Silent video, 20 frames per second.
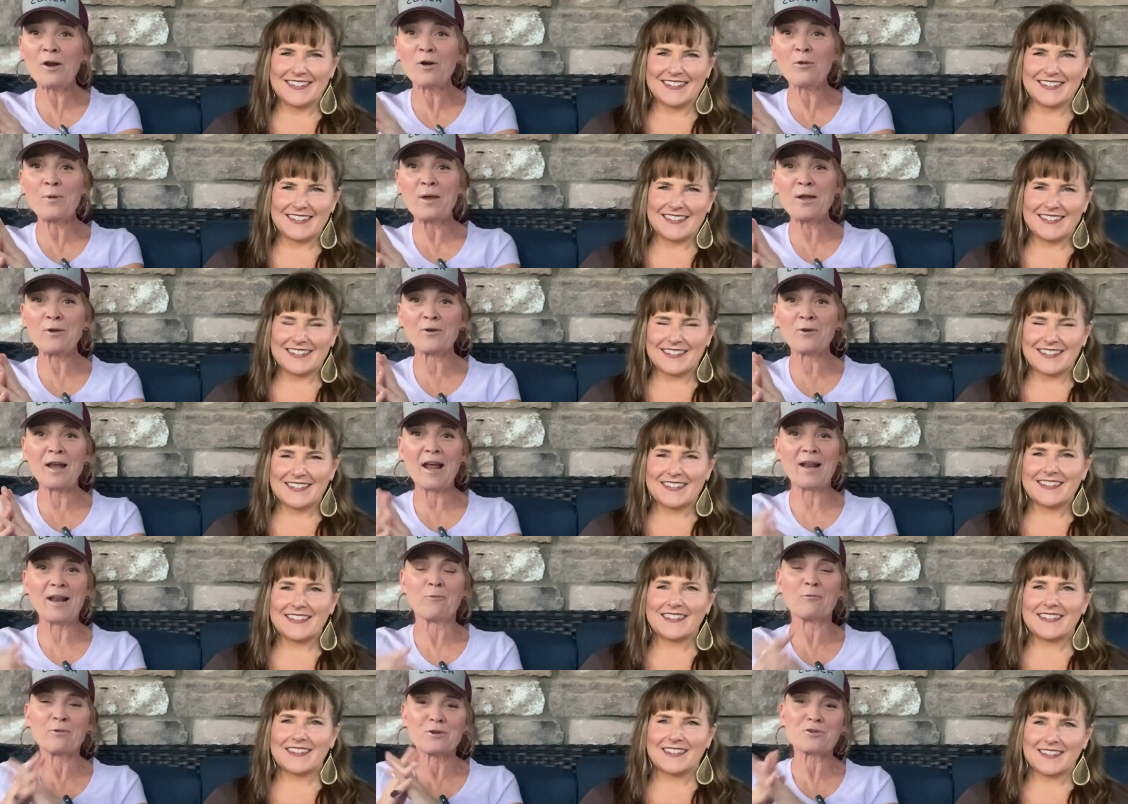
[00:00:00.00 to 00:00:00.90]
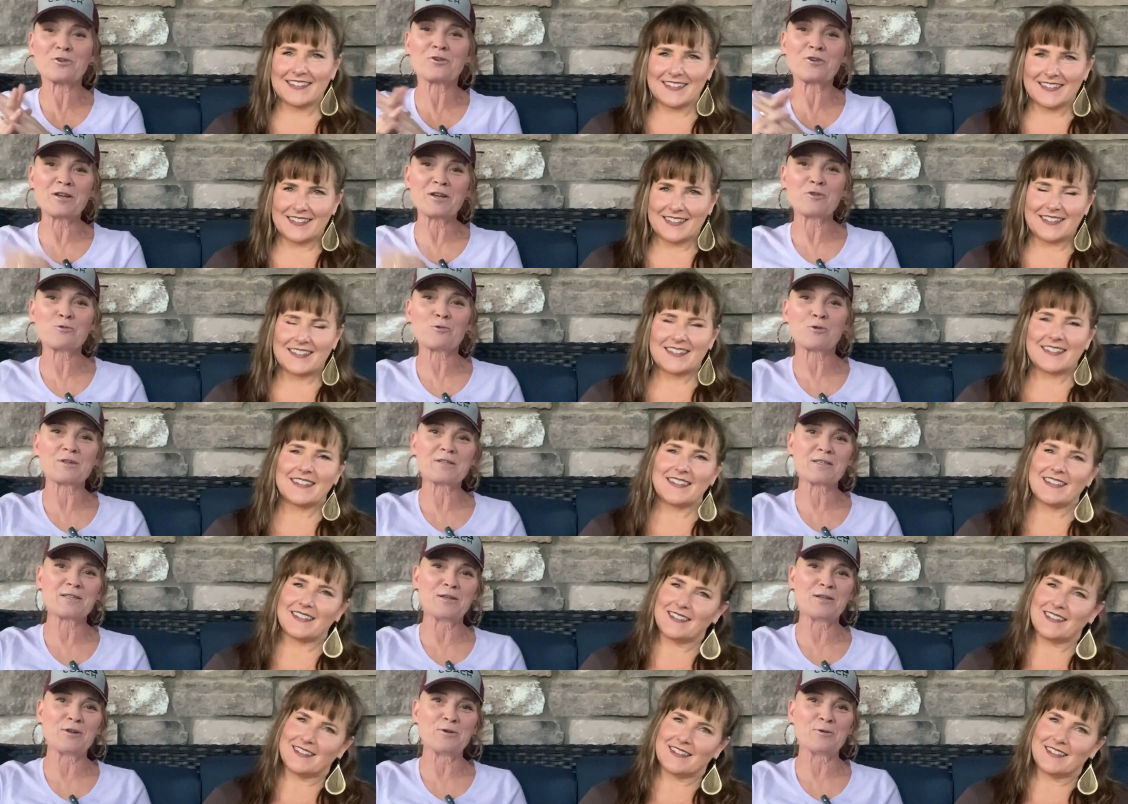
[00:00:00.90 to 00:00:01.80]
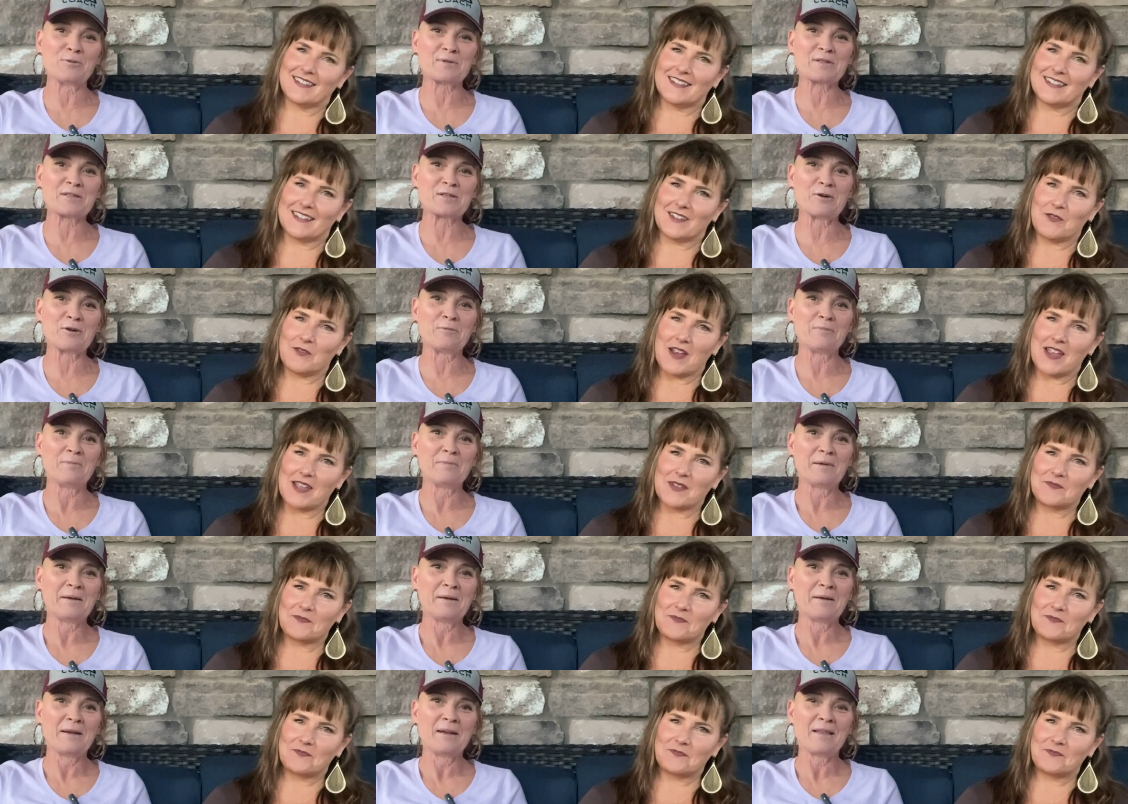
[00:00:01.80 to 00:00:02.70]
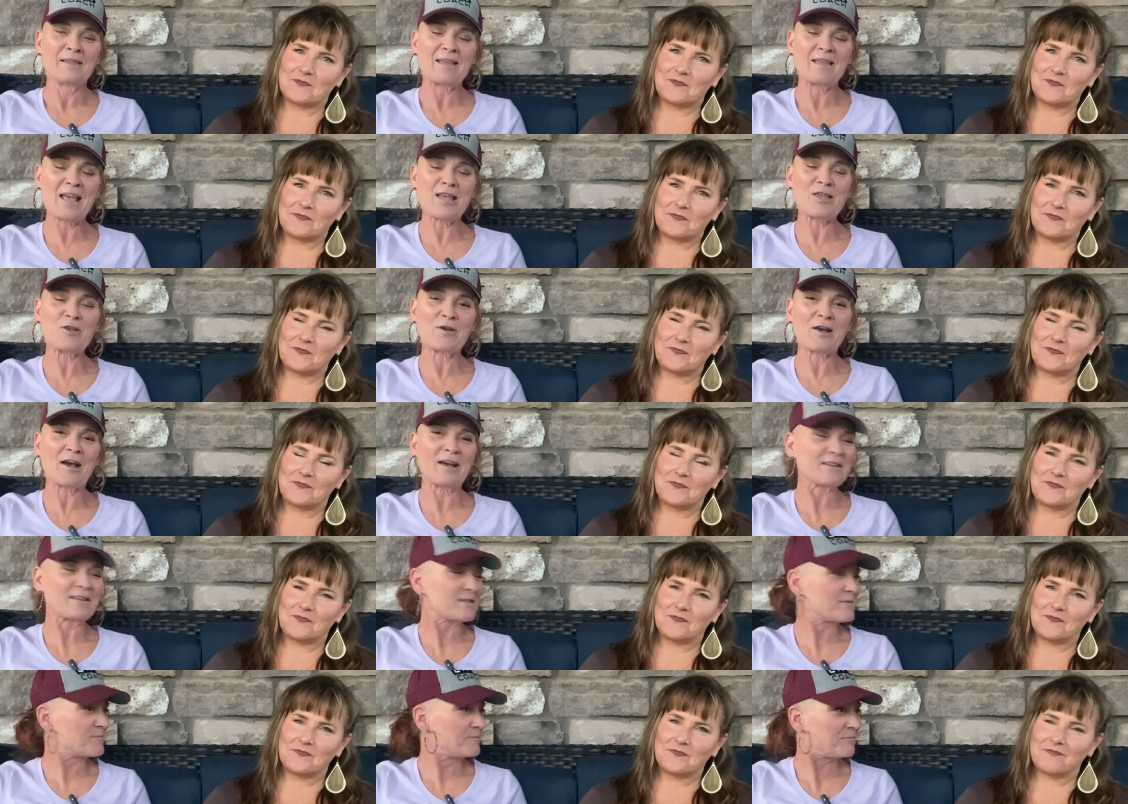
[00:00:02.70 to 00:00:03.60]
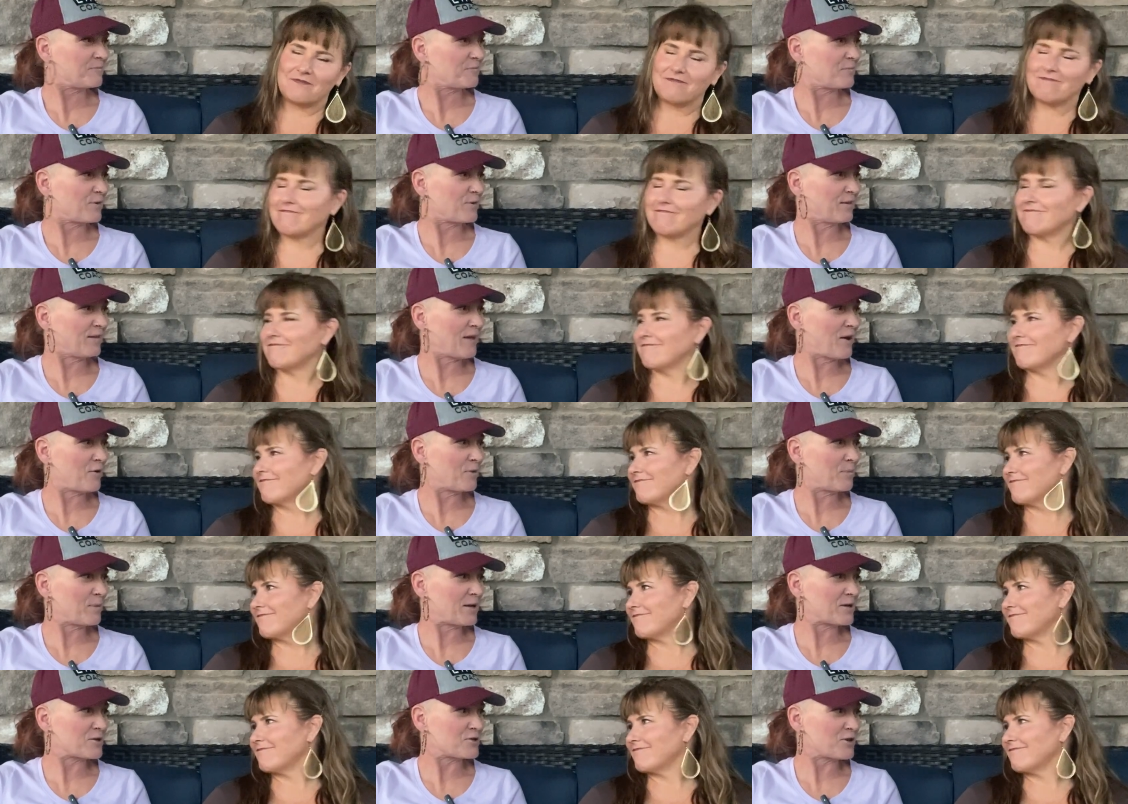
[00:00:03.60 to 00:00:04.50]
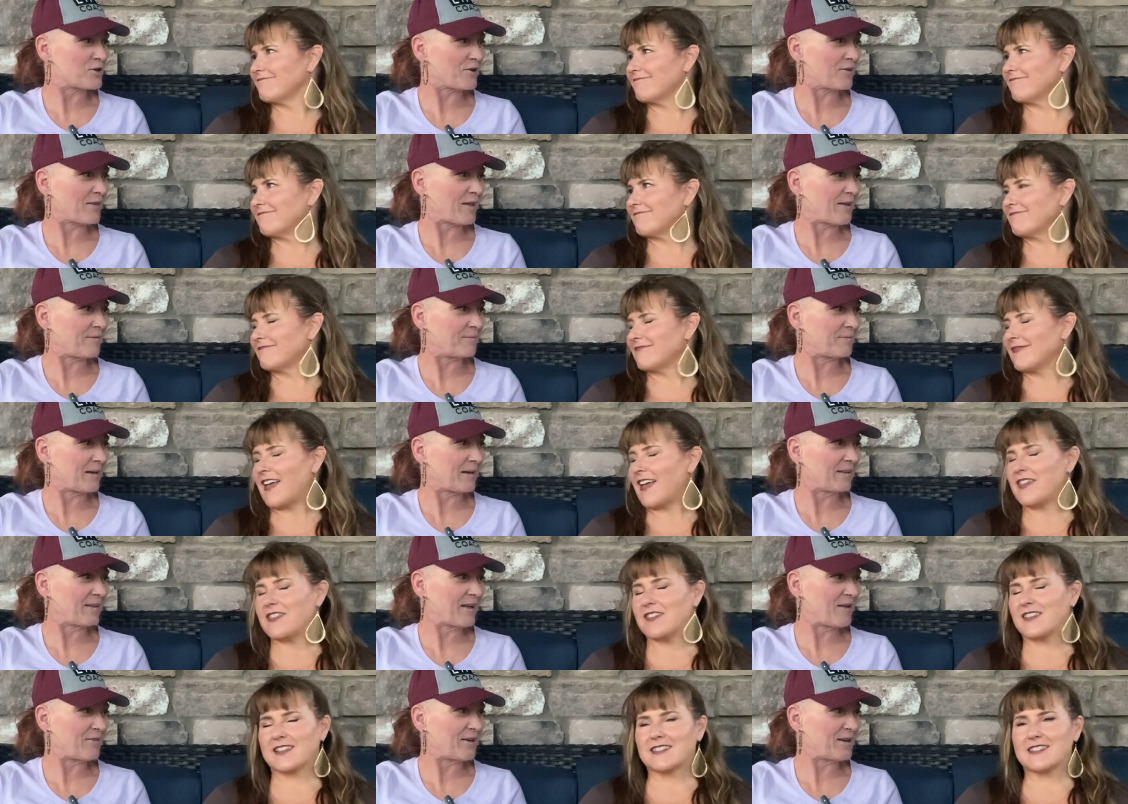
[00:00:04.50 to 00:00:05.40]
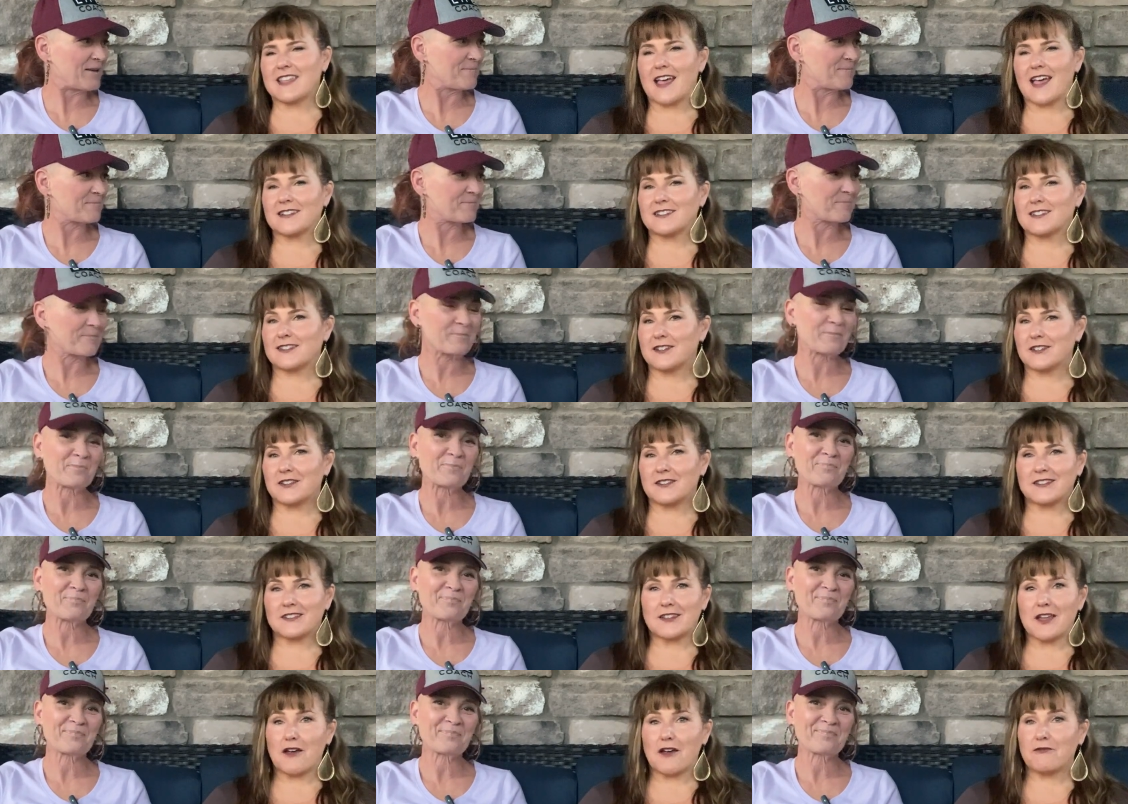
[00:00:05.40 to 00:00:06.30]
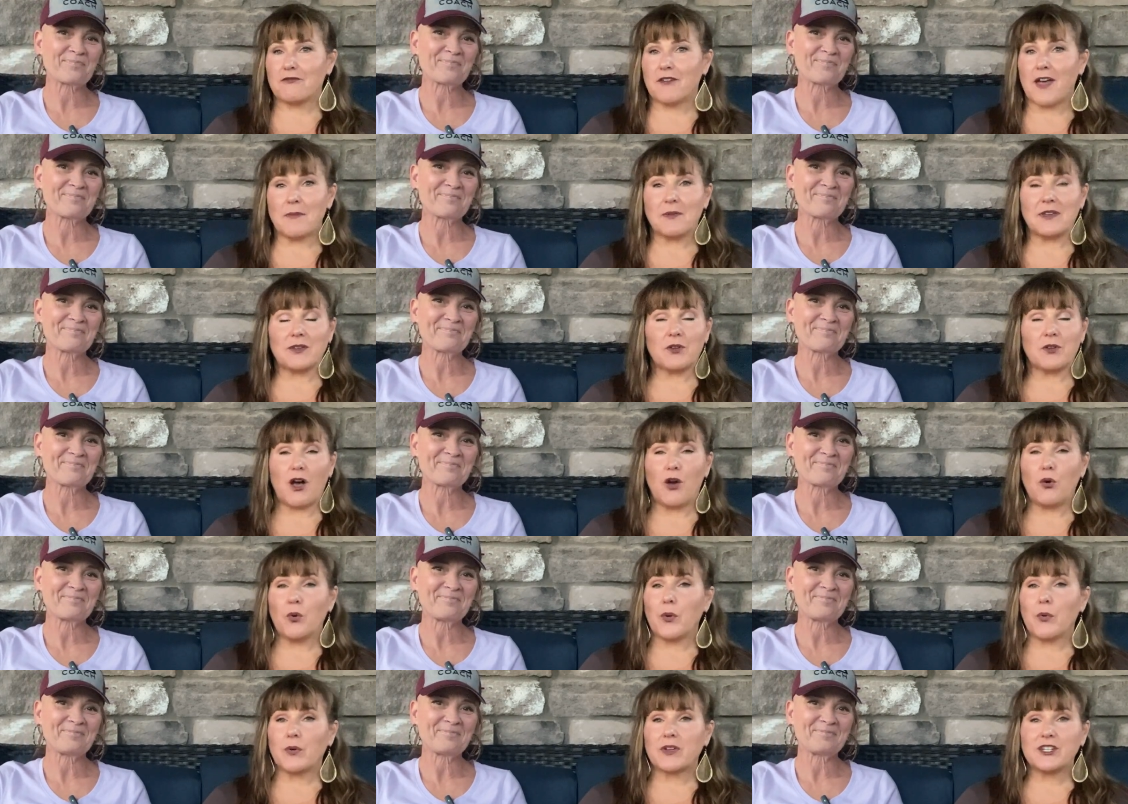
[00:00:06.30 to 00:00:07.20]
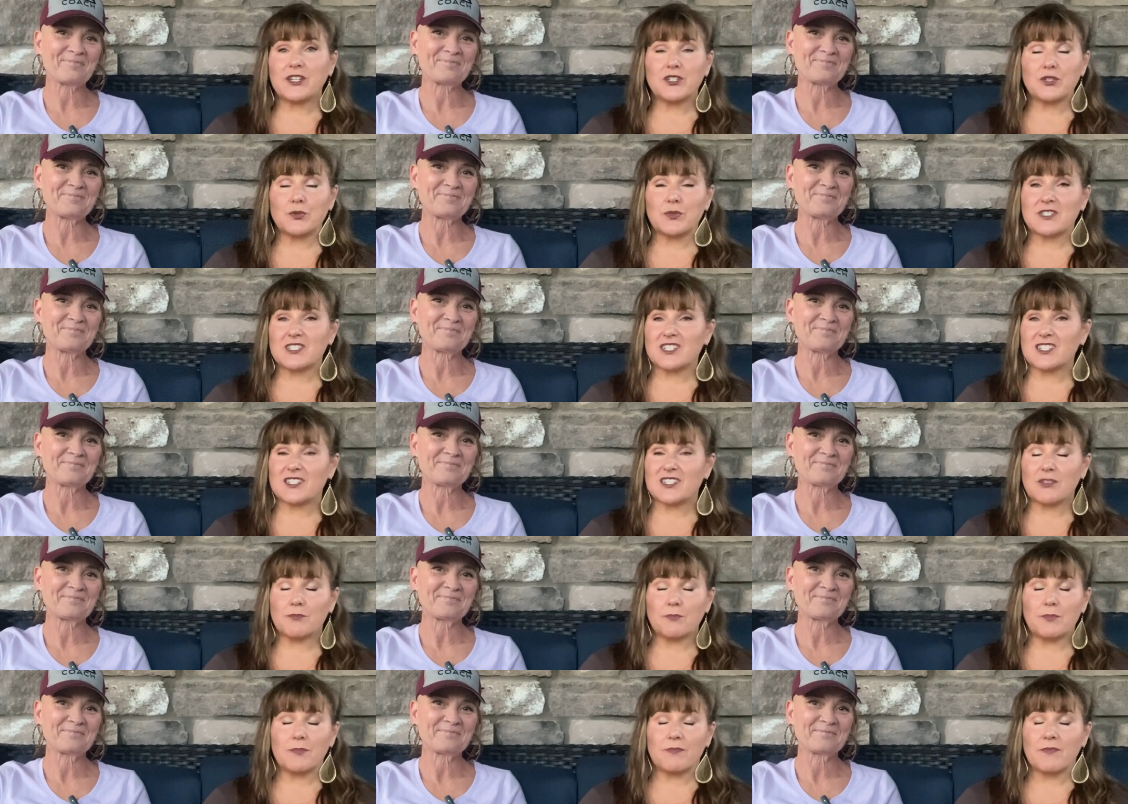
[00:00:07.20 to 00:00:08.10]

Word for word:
Speaker 1: what are we creating? We're turning towards the new. So, right. thank you guys for allowing me to share that. I, I think it's it.
Speaker 2: excellent stuff. I mean, all we want to do is just